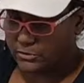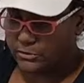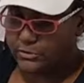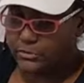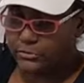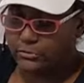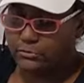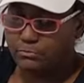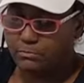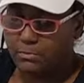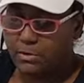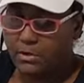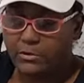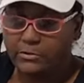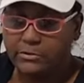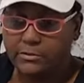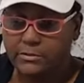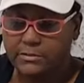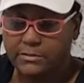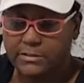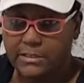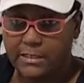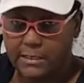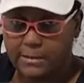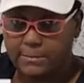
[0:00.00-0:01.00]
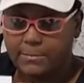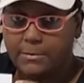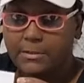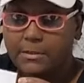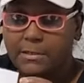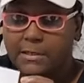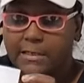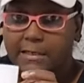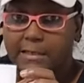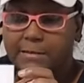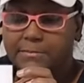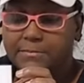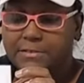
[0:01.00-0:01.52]
two modern table
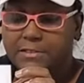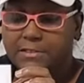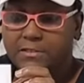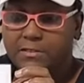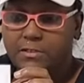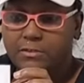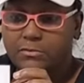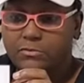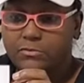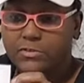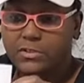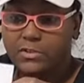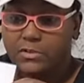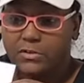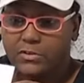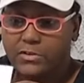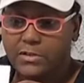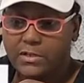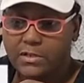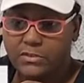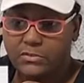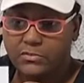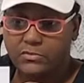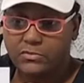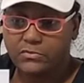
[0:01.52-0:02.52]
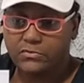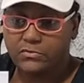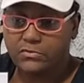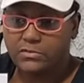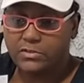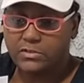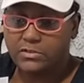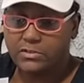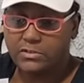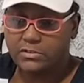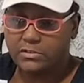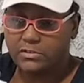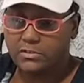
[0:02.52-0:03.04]
lamps, and those are the
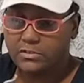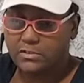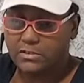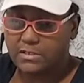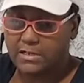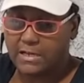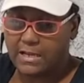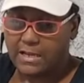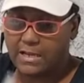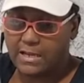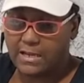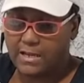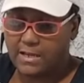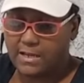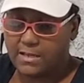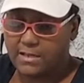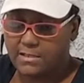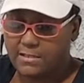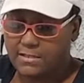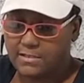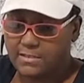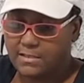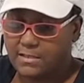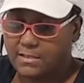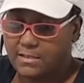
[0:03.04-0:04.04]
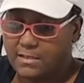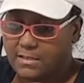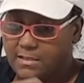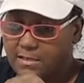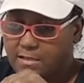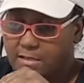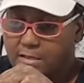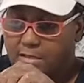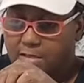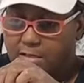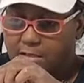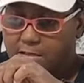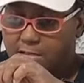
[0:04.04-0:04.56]
instructions, you guys,
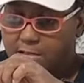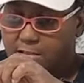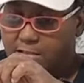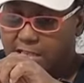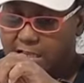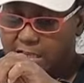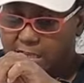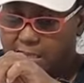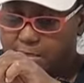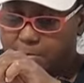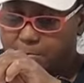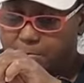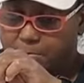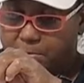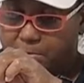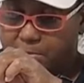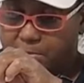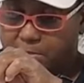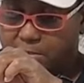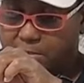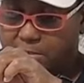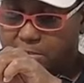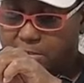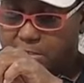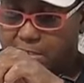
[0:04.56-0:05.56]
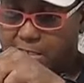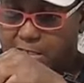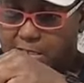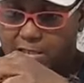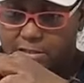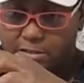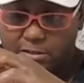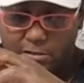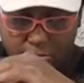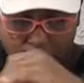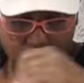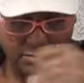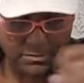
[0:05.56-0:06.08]
on how to put it
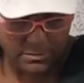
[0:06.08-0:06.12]
together.